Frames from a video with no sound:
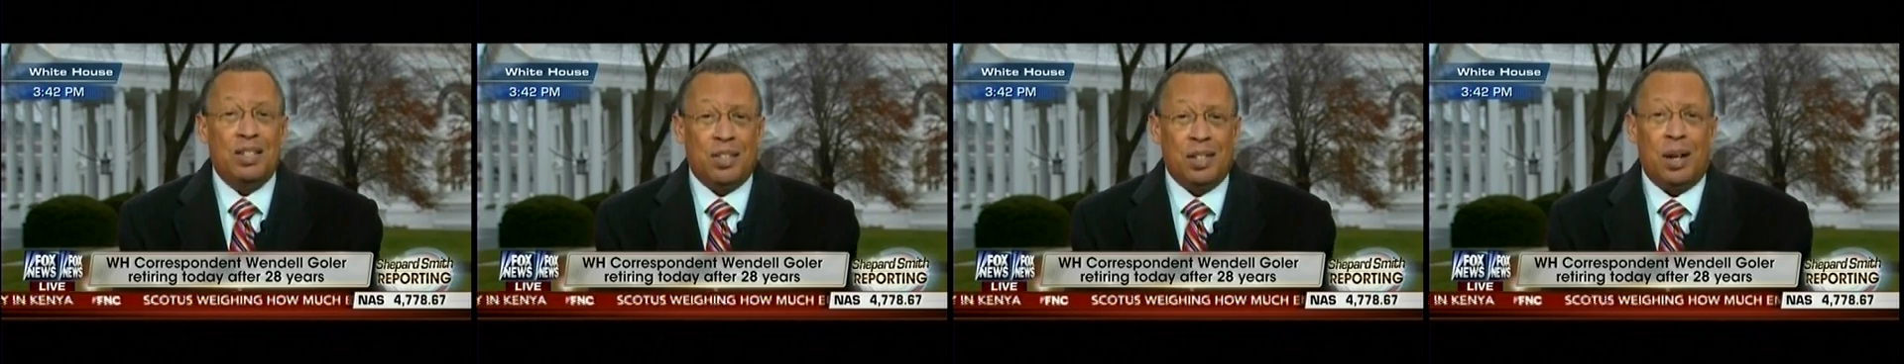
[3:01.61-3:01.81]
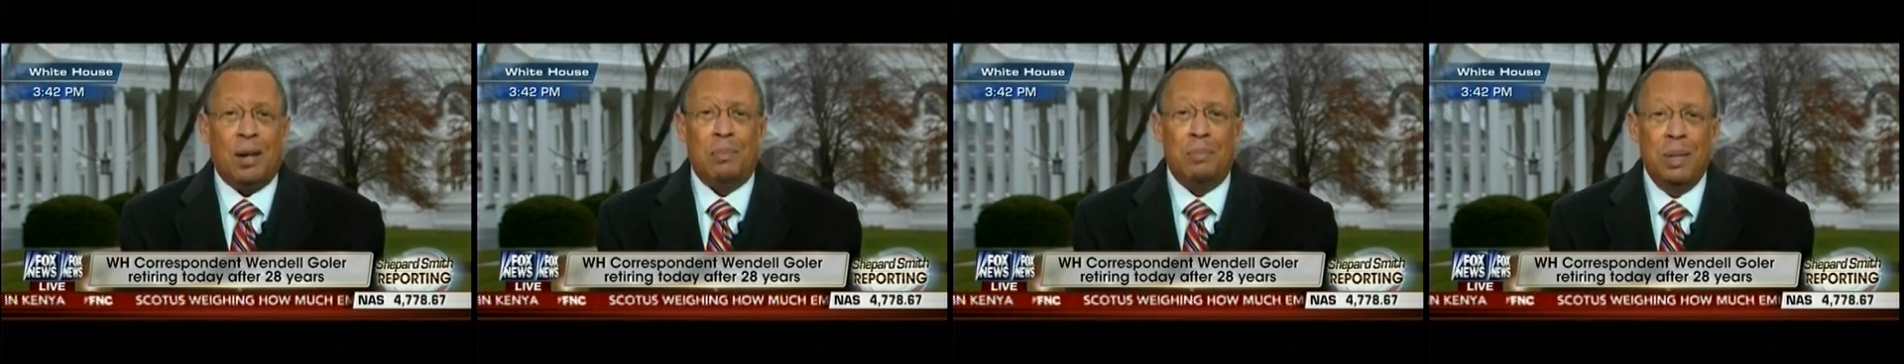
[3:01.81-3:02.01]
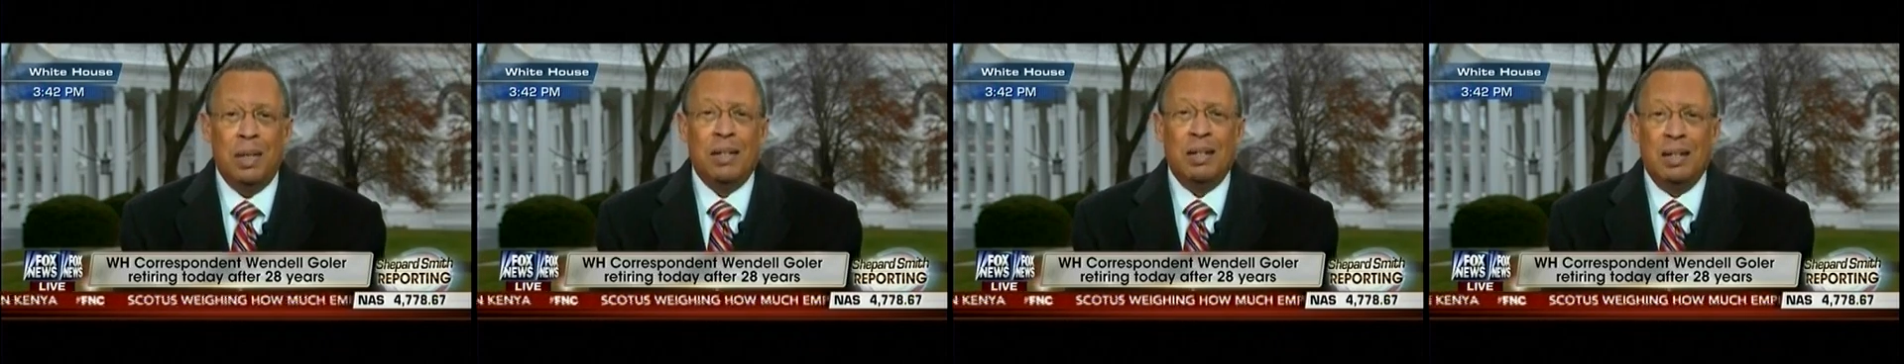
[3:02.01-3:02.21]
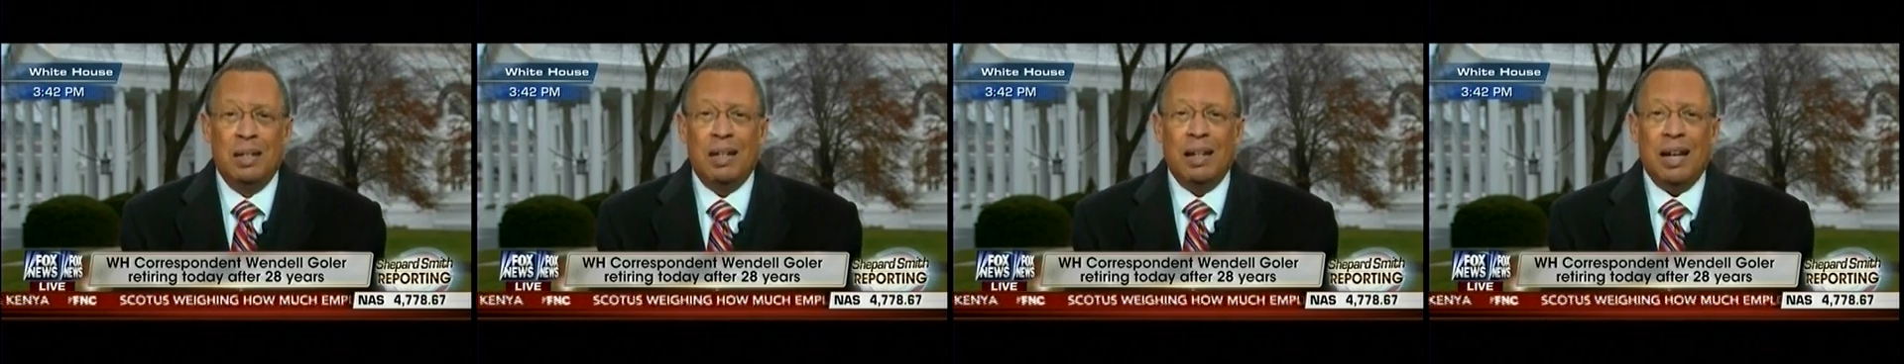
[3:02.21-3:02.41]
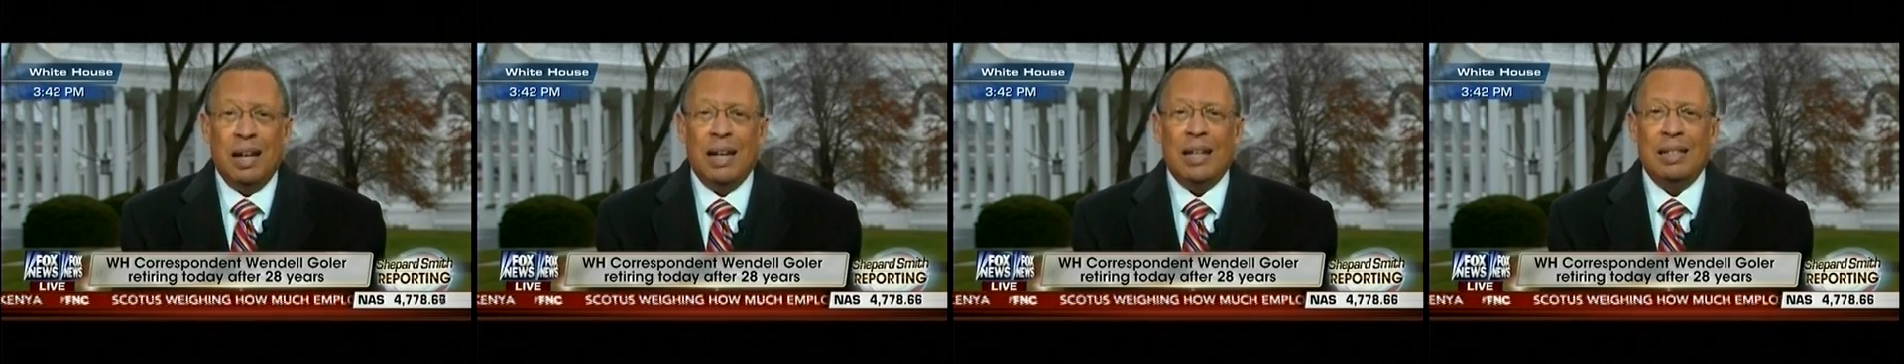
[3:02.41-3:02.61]
some.
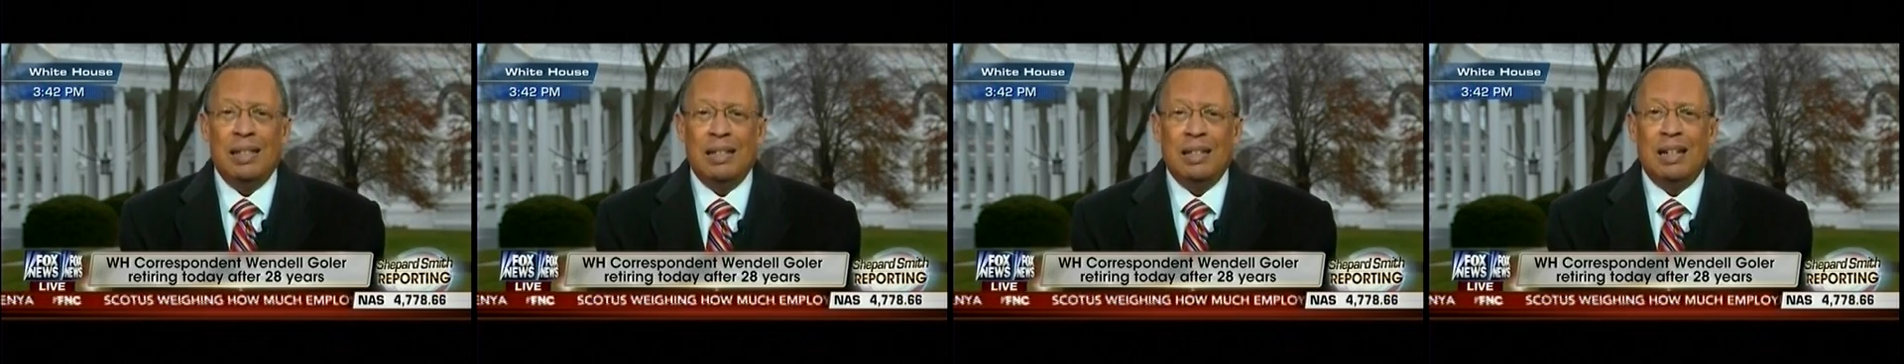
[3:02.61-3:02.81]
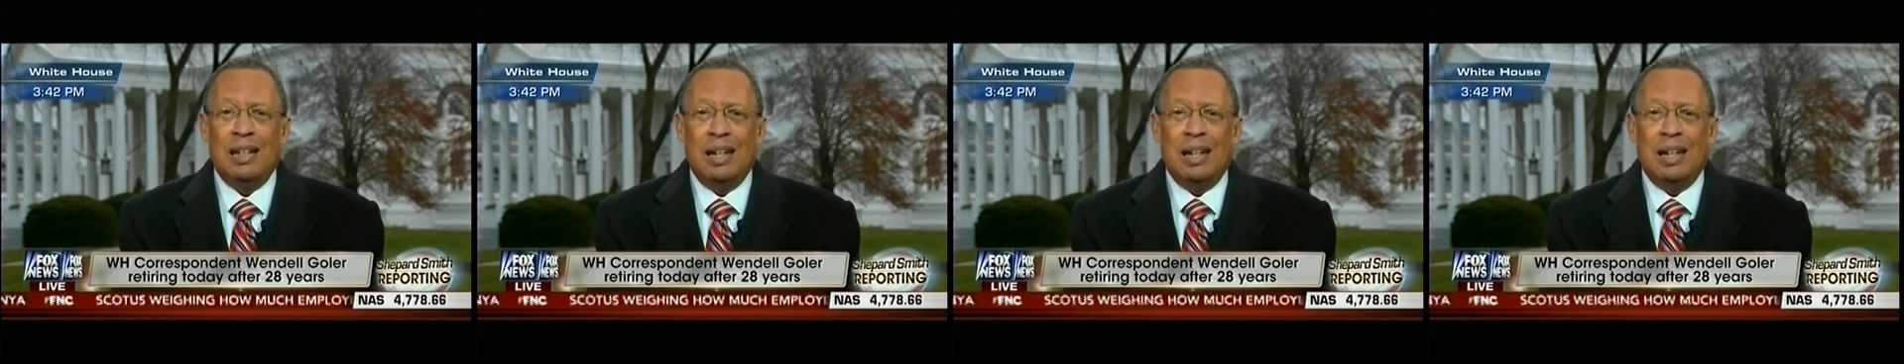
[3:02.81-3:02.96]
And